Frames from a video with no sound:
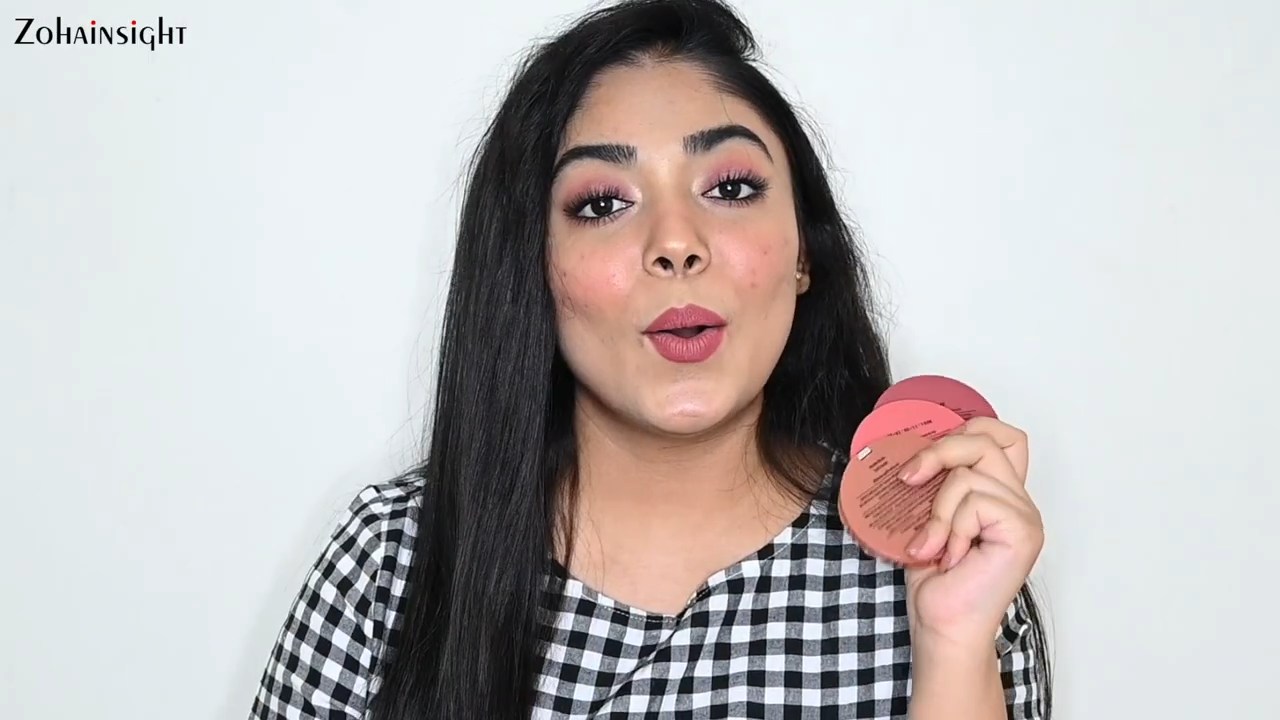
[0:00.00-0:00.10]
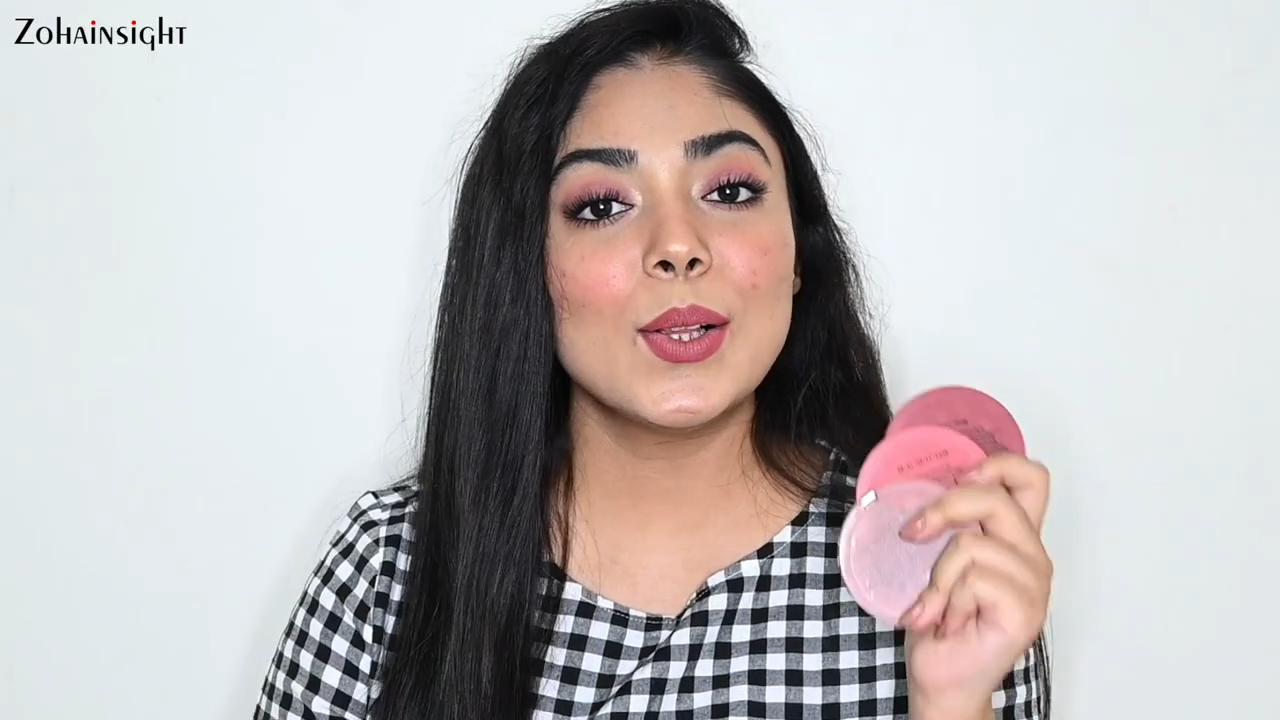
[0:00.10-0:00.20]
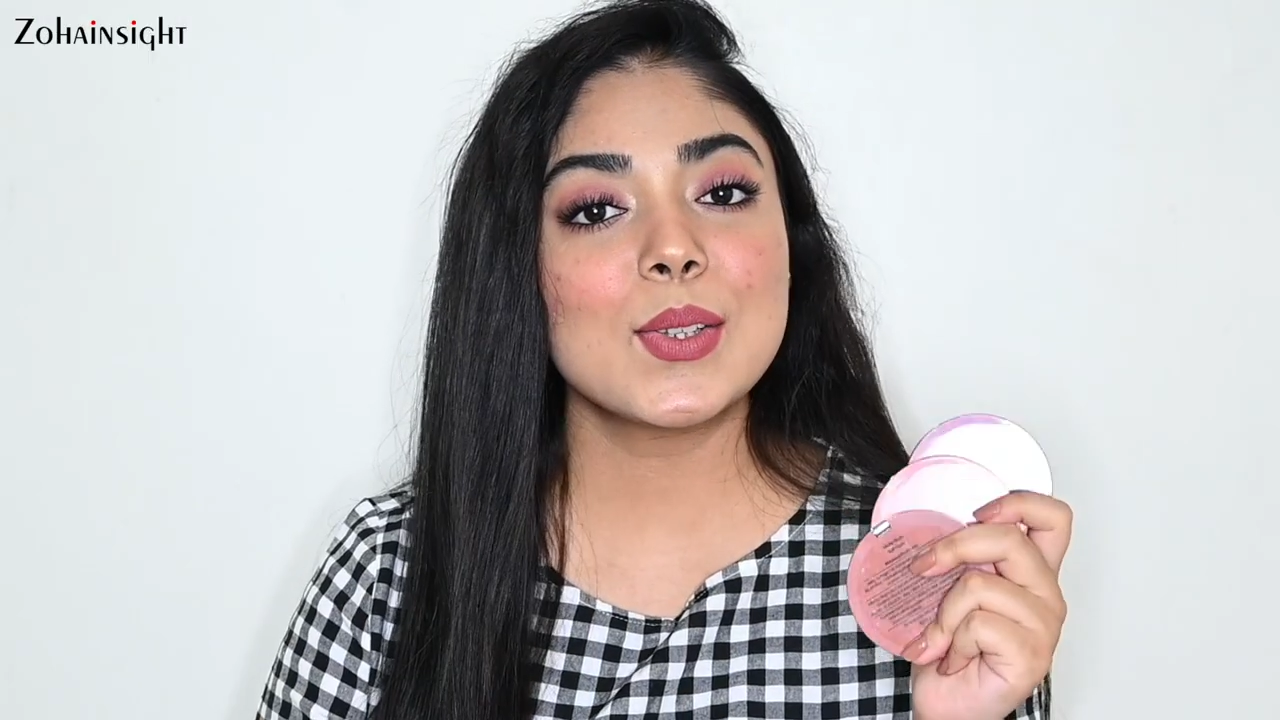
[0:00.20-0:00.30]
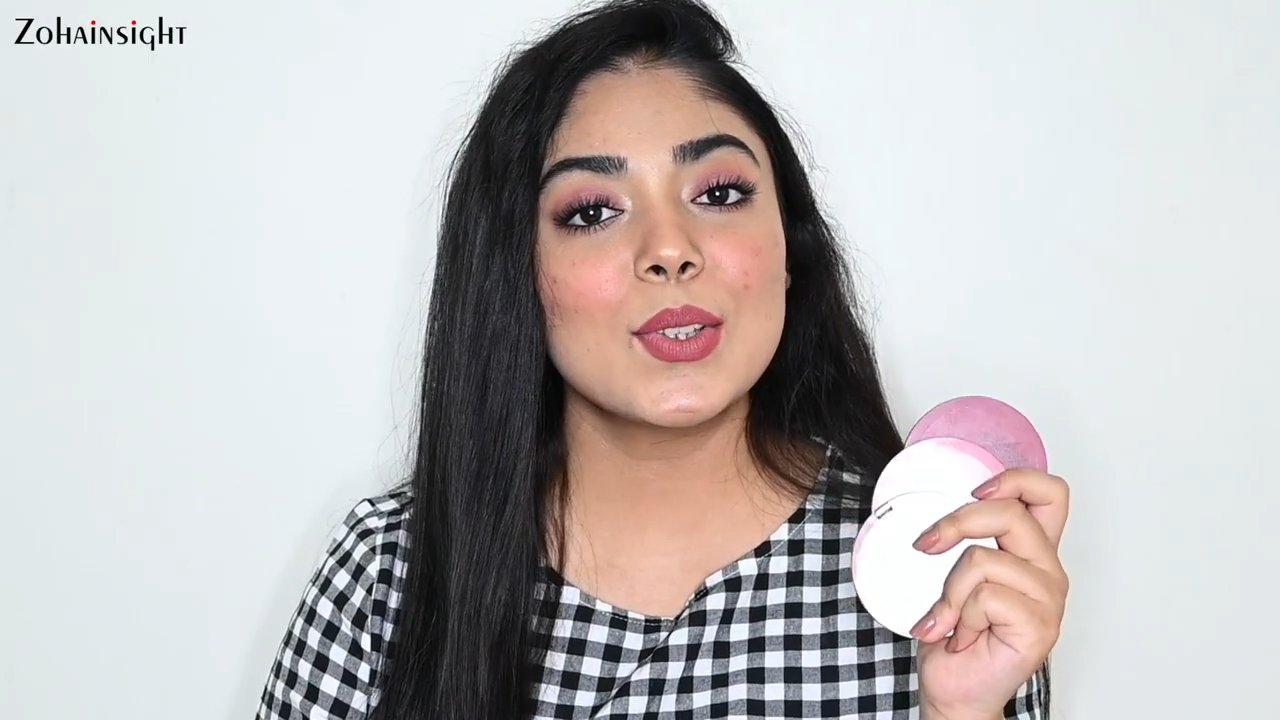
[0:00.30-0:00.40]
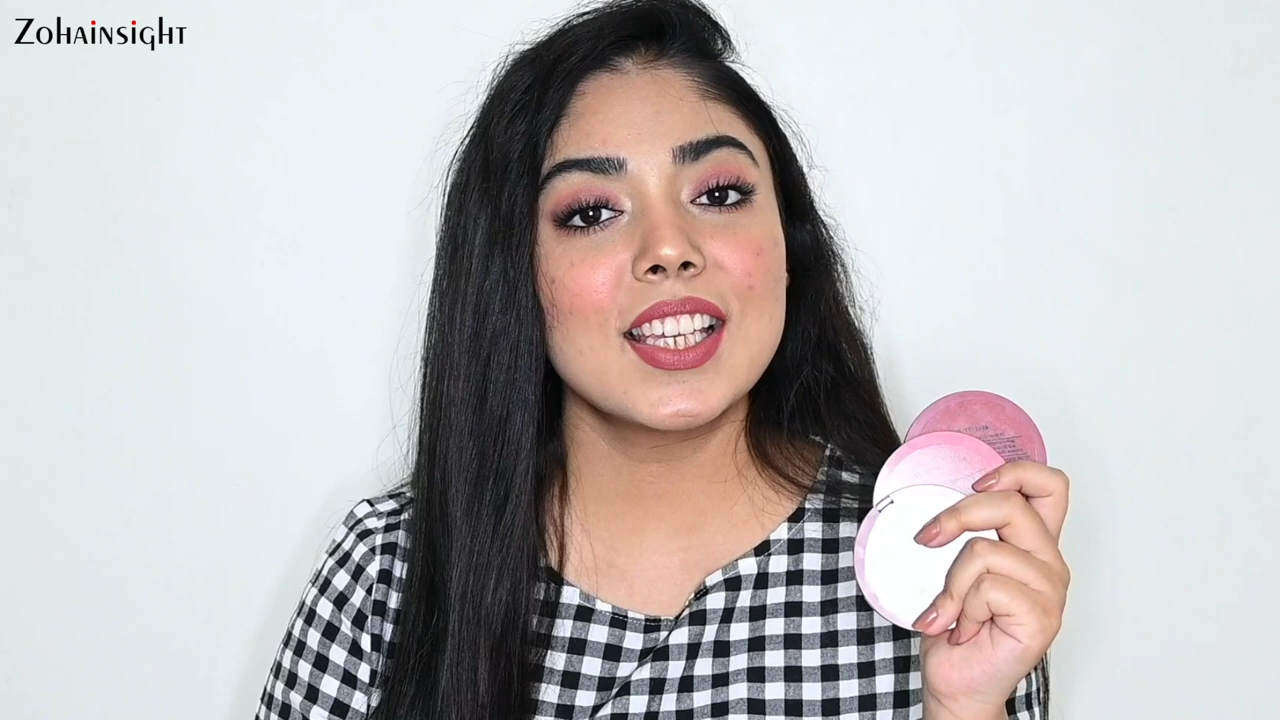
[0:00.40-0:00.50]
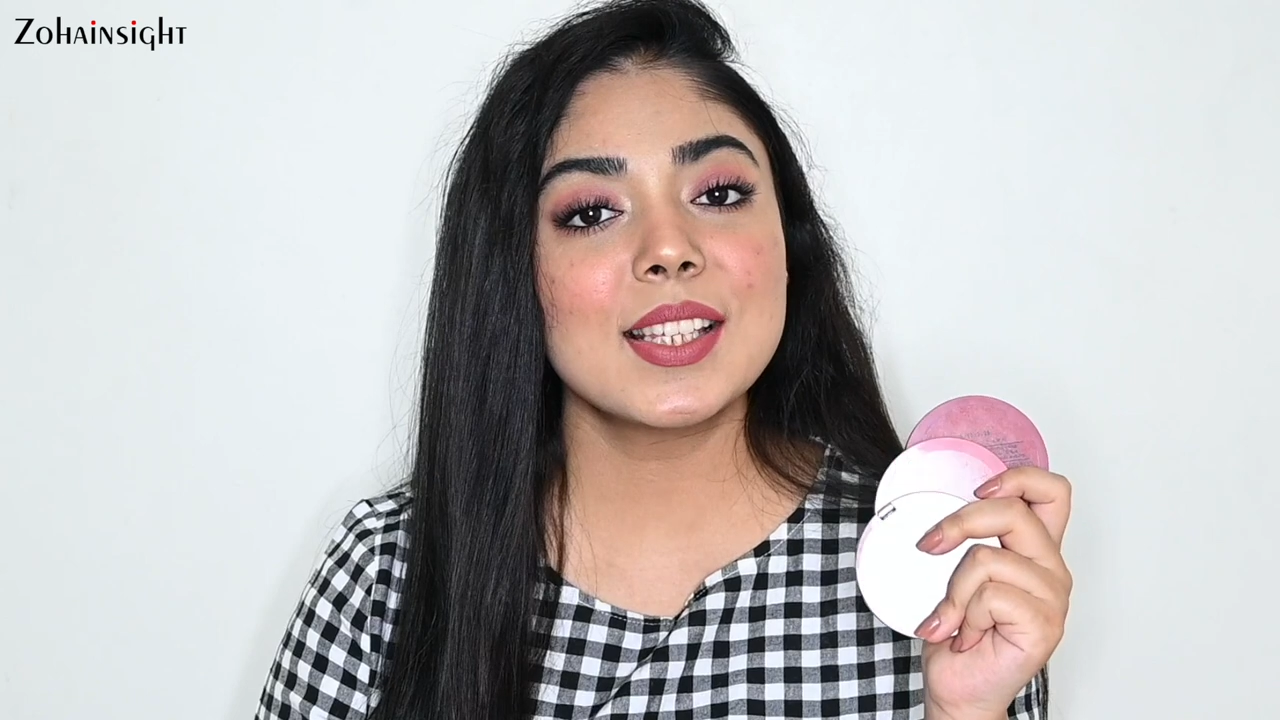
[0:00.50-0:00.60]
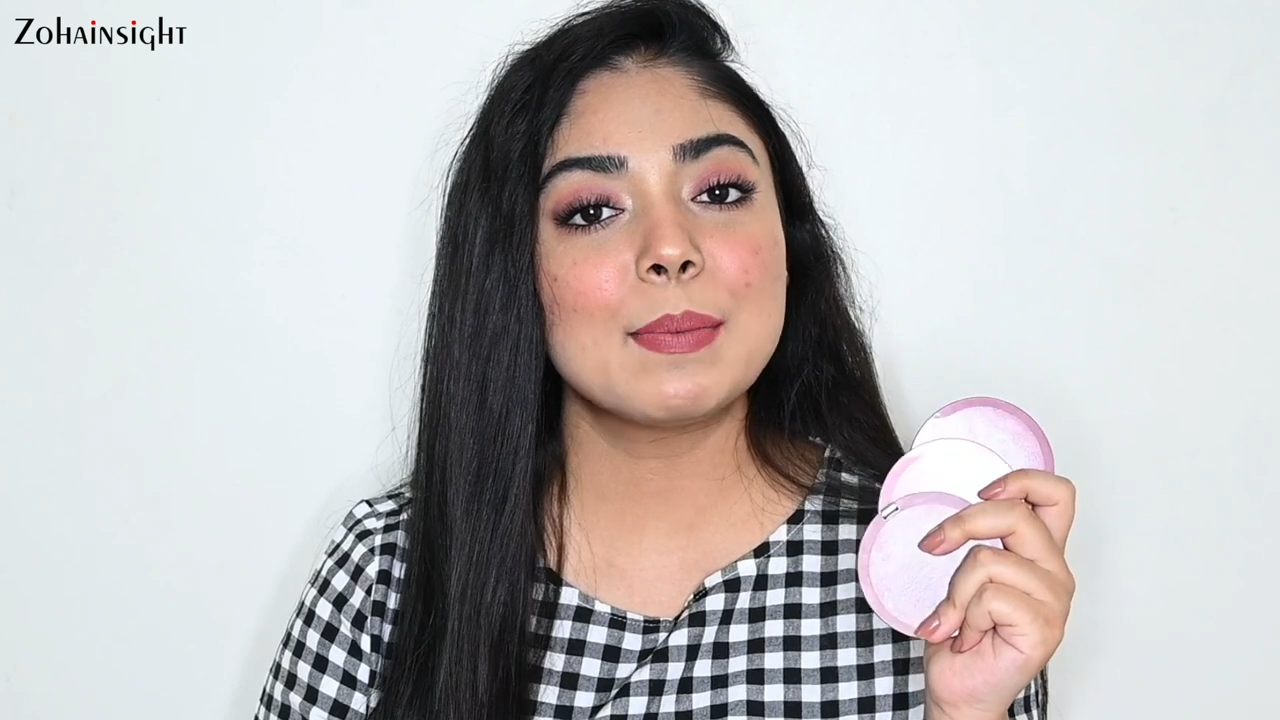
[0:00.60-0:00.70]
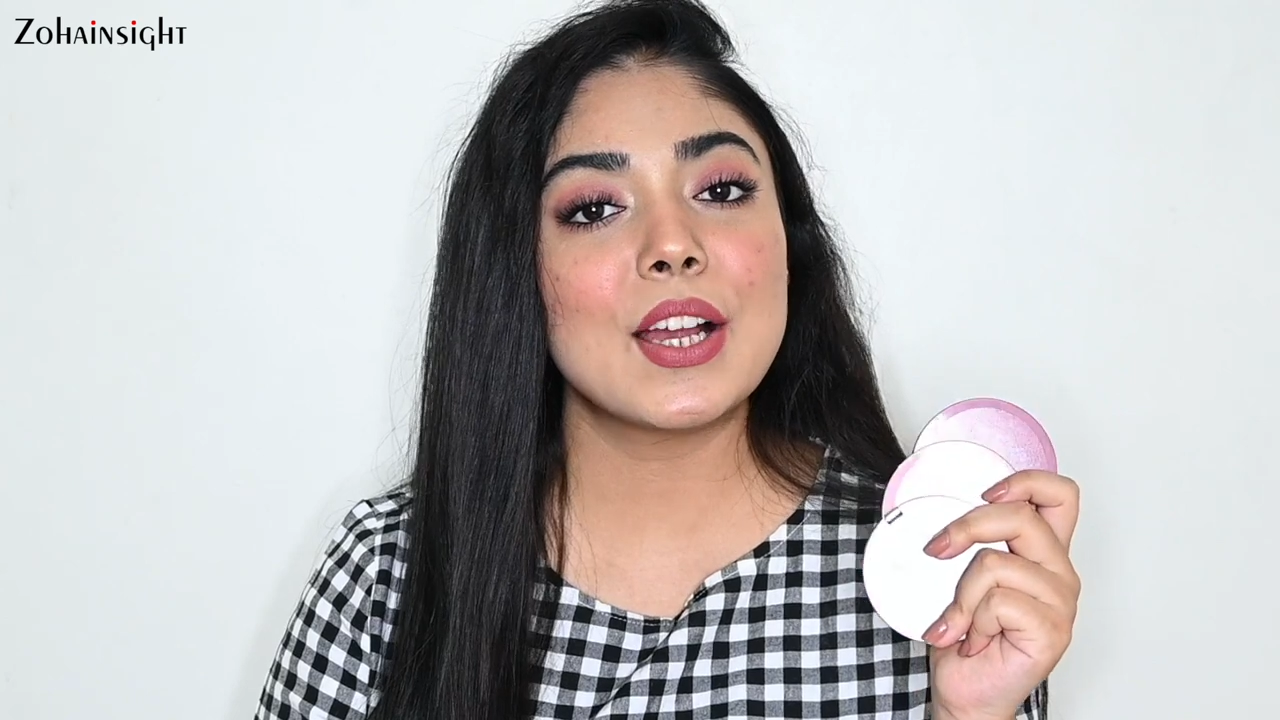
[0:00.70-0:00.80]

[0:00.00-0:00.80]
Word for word: Also, these